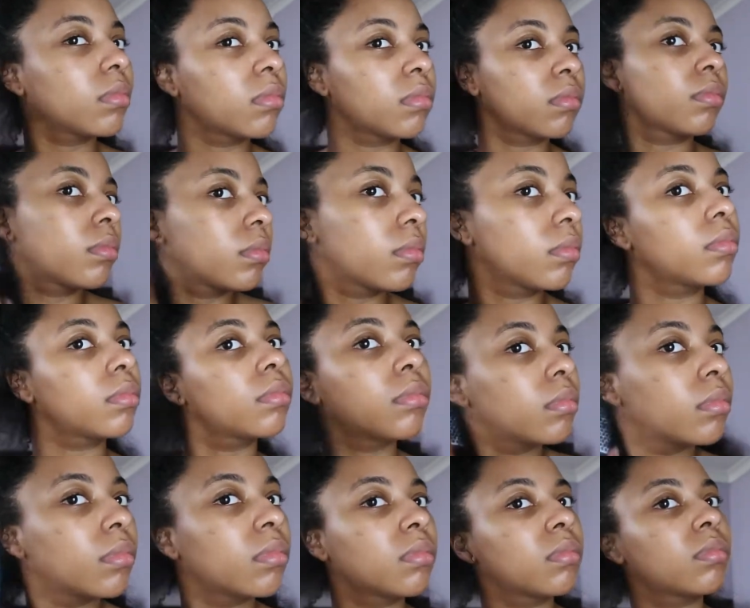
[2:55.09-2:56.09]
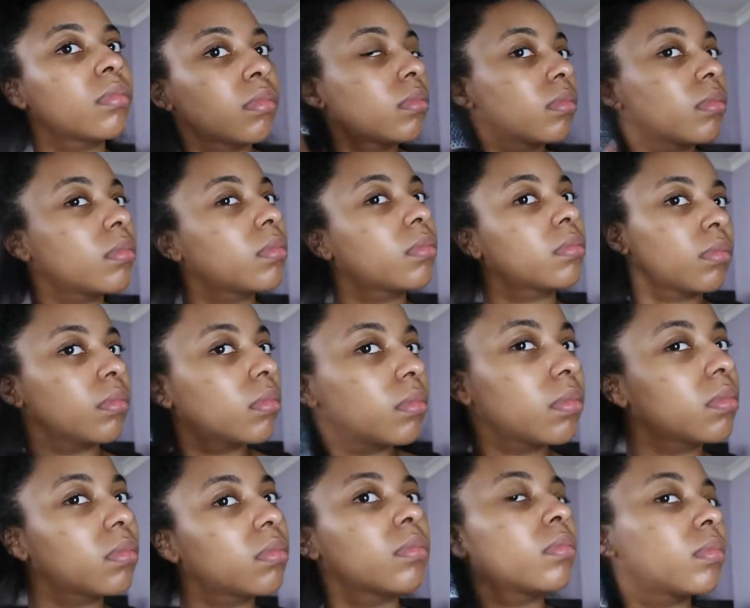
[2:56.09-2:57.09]
but normally if I
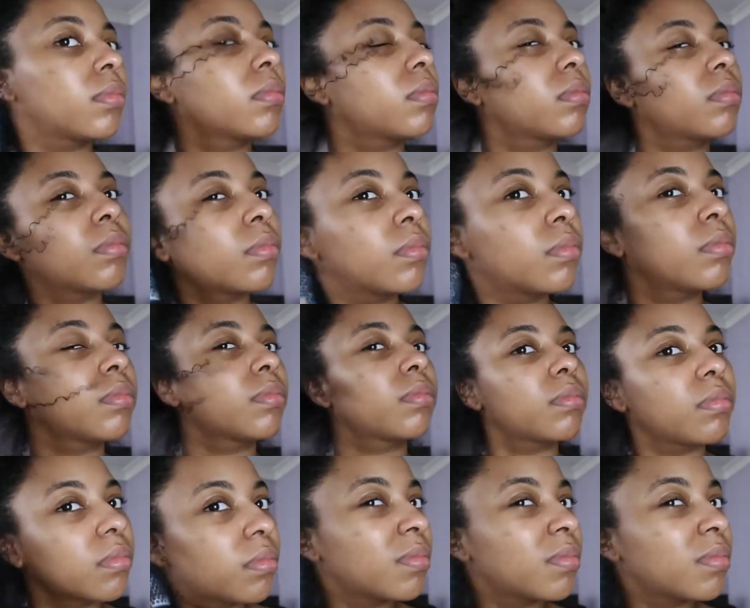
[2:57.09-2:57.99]
am going to straighten my hair,